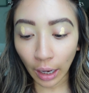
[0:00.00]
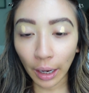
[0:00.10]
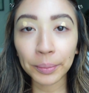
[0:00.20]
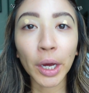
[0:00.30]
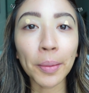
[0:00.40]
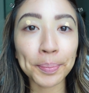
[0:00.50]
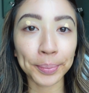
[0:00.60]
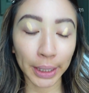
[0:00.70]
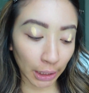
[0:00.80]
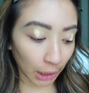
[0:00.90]
I'm not
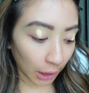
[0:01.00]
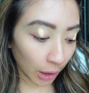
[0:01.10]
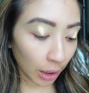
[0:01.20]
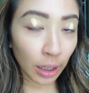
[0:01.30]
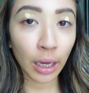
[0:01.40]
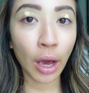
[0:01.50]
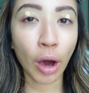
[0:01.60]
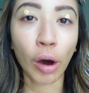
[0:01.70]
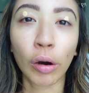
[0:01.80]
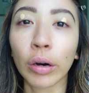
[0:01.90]
big
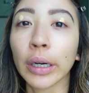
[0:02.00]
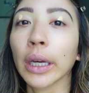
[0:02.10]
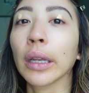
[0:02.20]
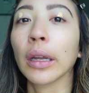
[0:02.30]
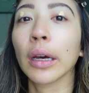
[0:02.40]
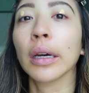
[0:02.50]
on